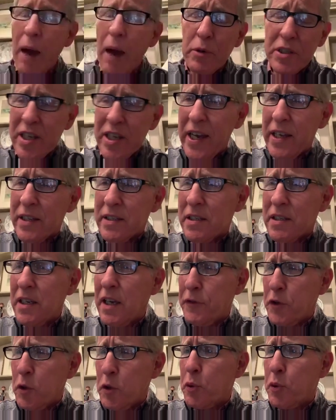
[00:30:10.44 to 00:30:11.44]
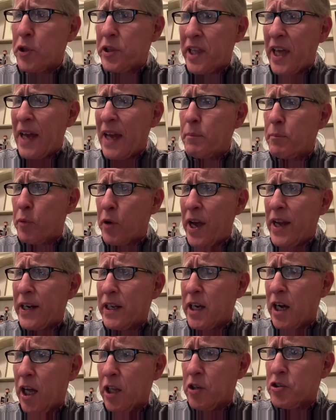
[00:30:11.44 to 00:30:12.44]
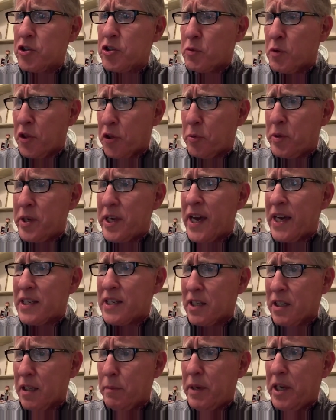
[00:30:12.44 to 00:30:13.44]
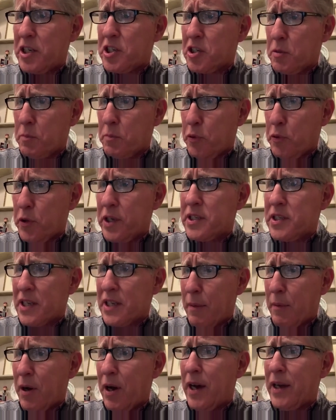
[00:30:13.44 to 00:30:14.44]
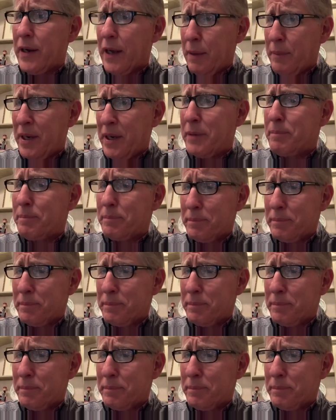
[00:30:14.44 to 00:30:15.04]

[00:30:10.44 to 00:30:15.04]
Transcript: would say it's, if you put that in bright colors with 3 exclamation points, I'm in.